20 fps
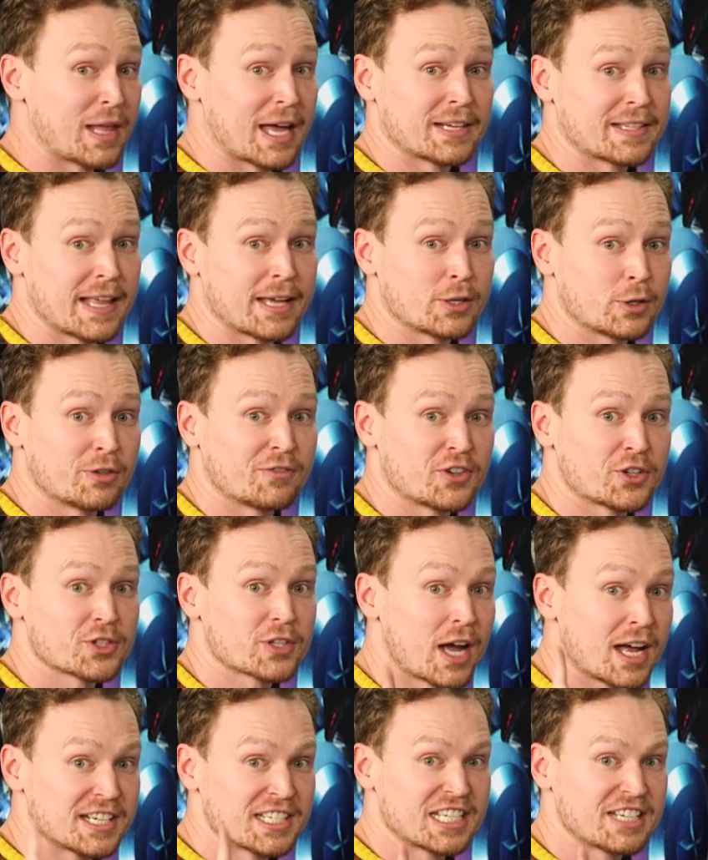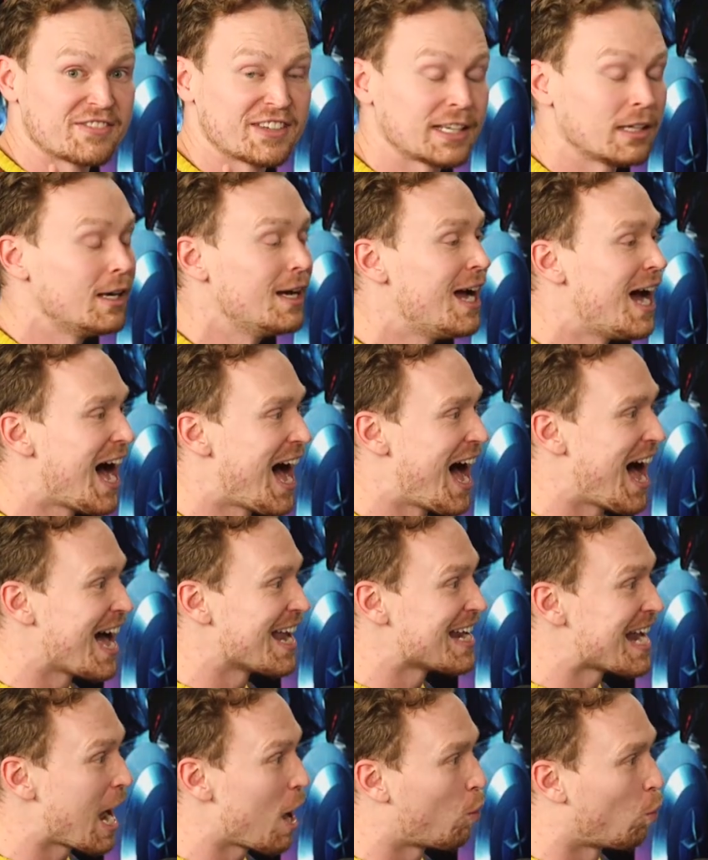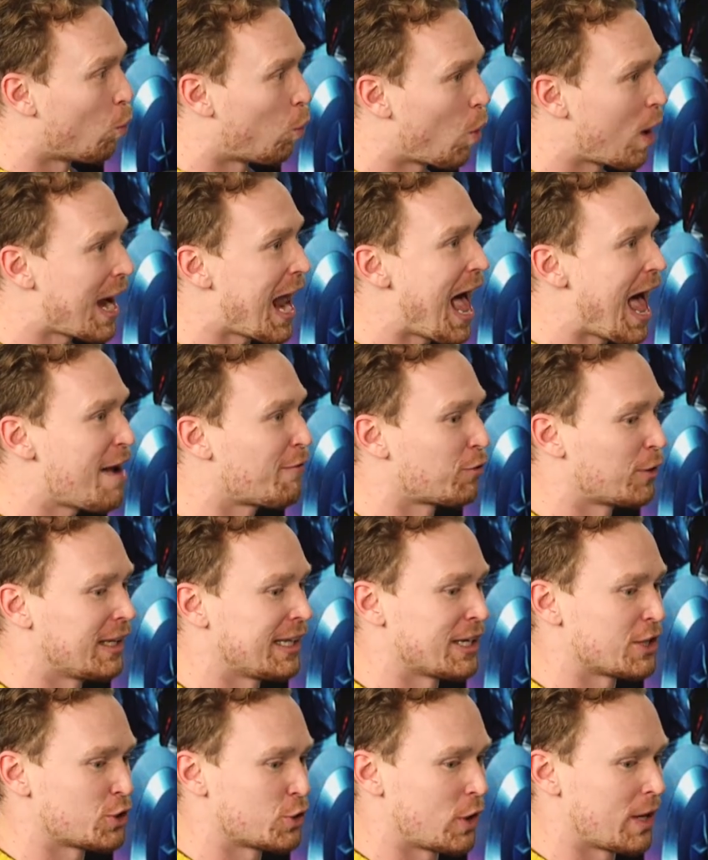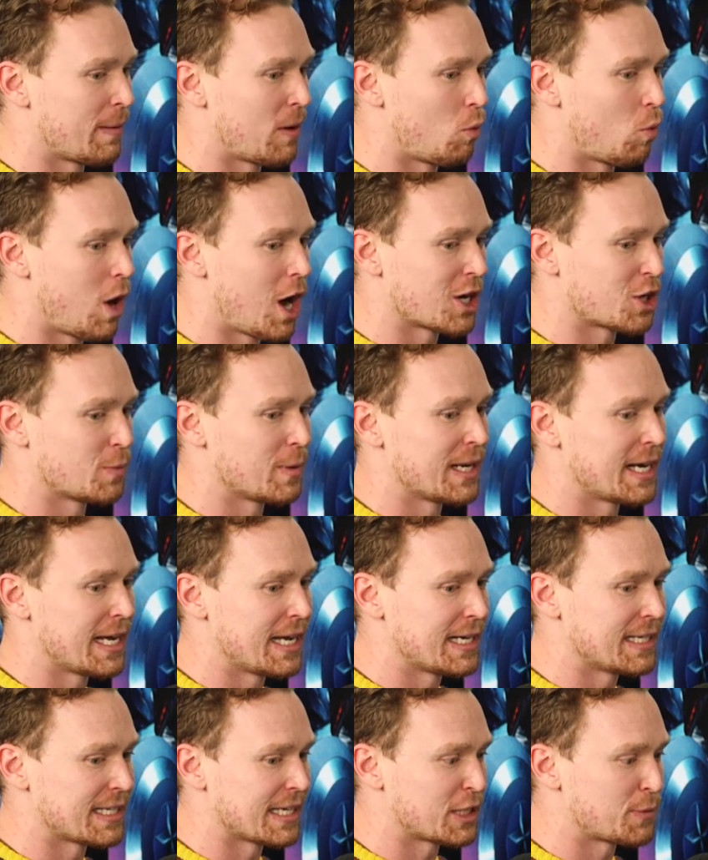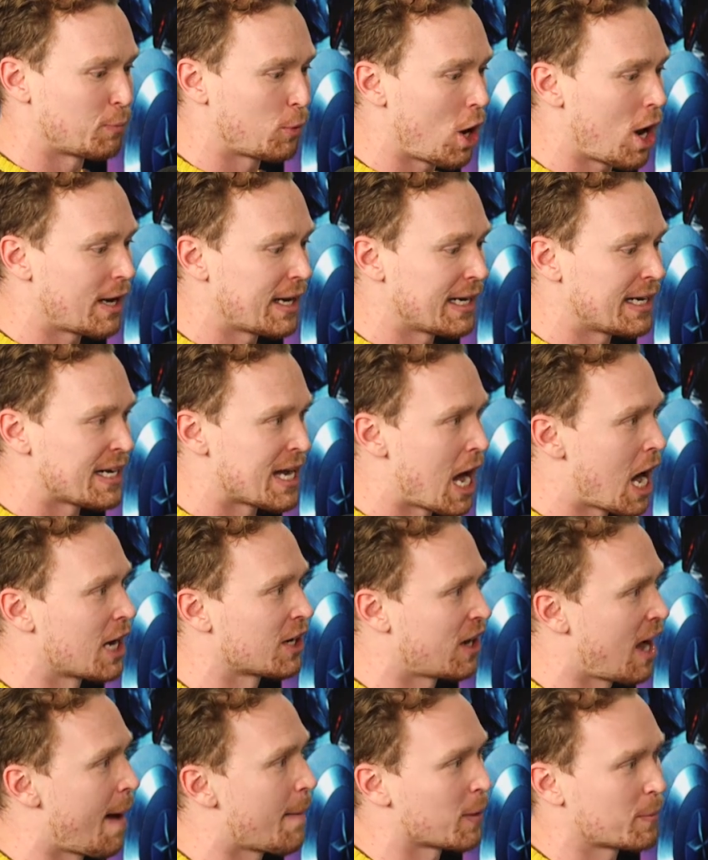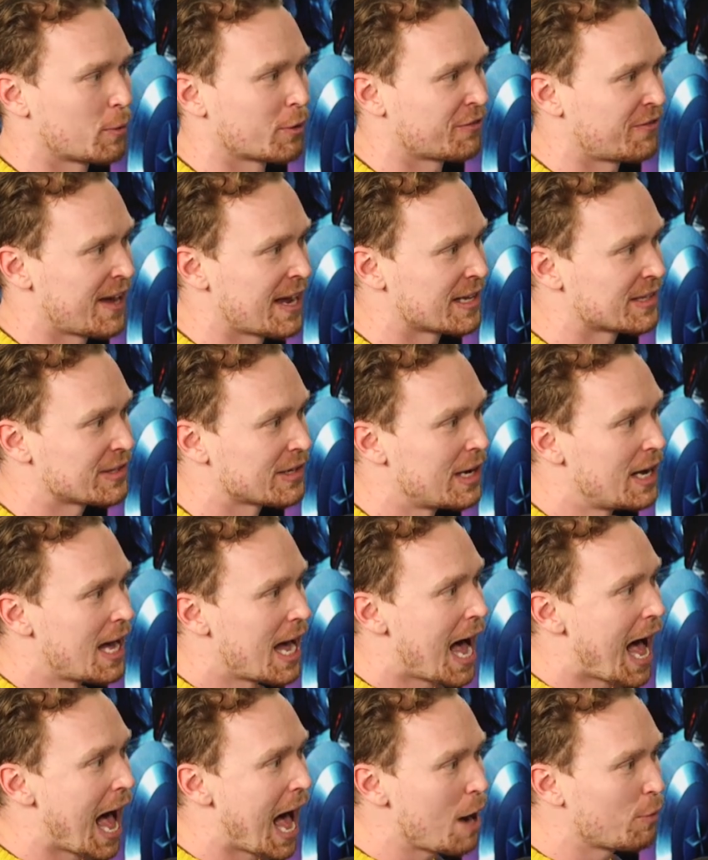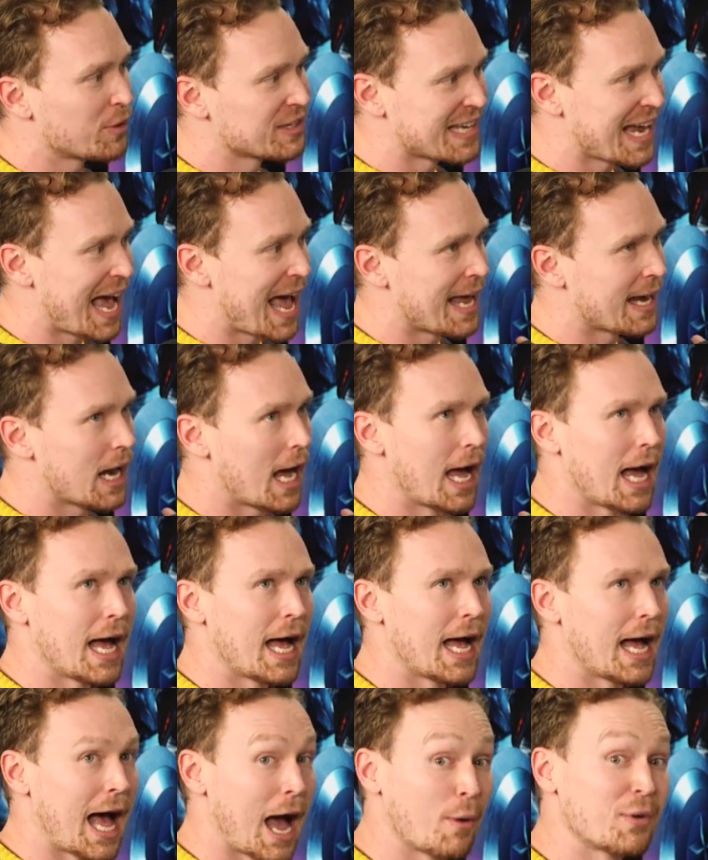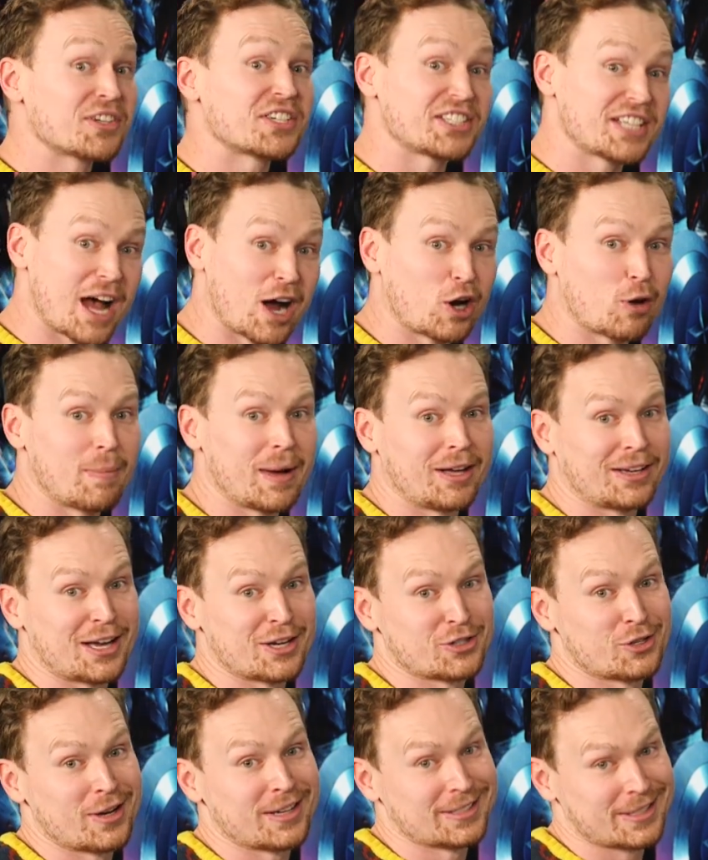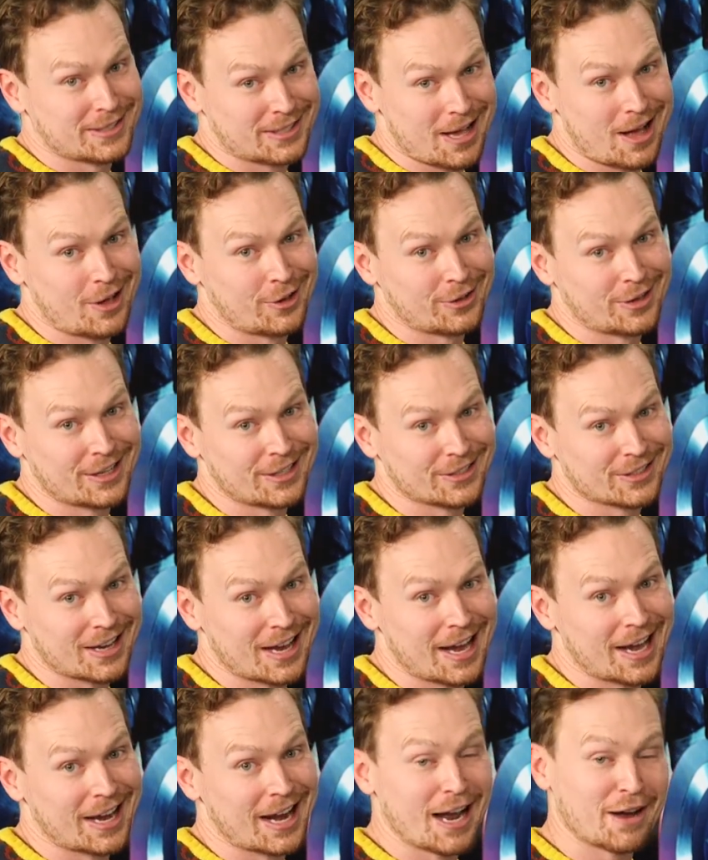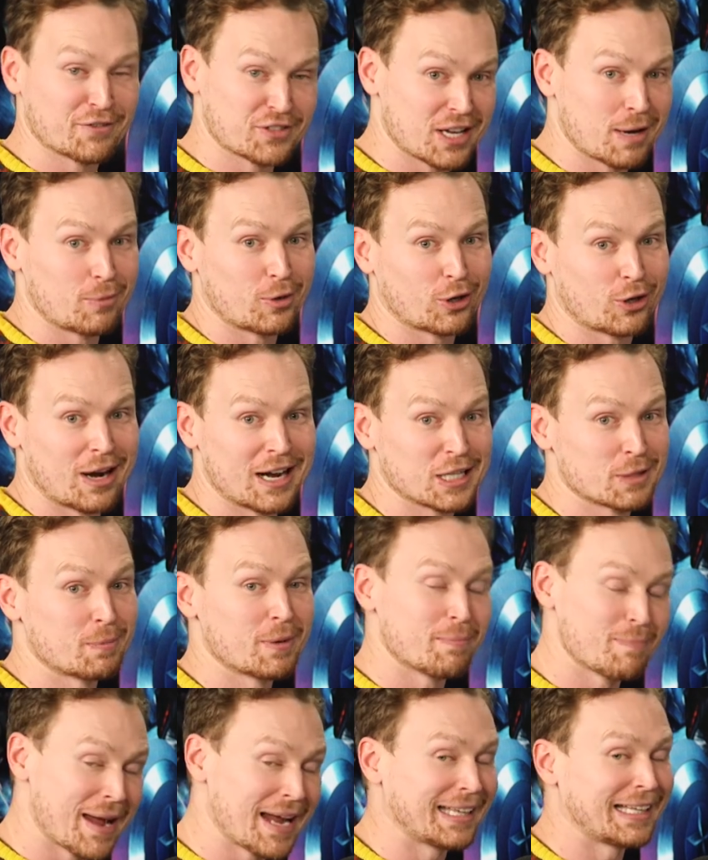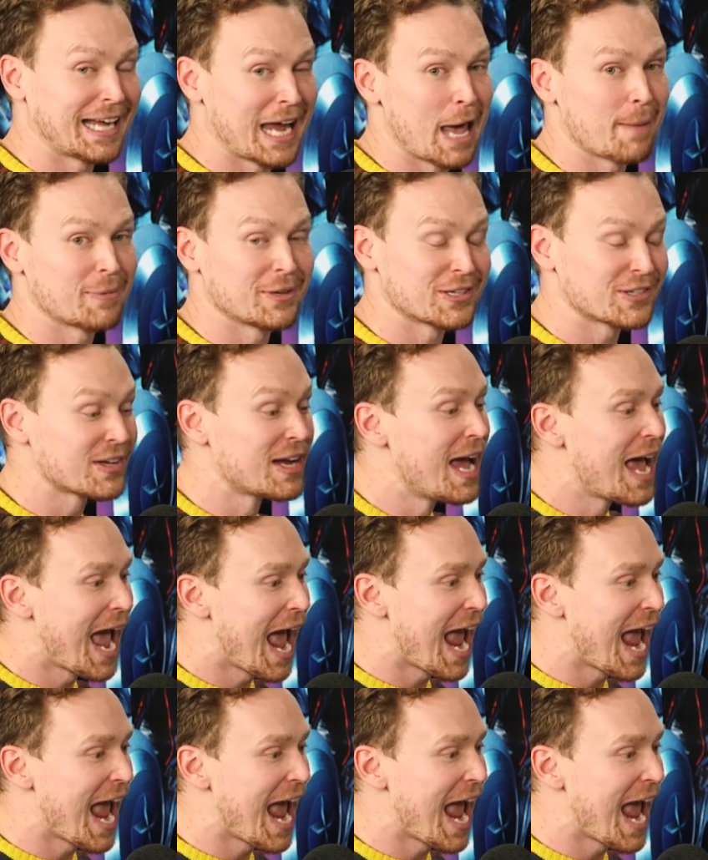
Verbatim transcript: that to that universe mm. on TV. Uh, now, what I've really enjoyed about Watchmen is it's brought in non-comic book fans. Mm. I was at, uh, I went to Taco Bell yesterday because it's the holidays, and I have some regrets, but mainly happiness.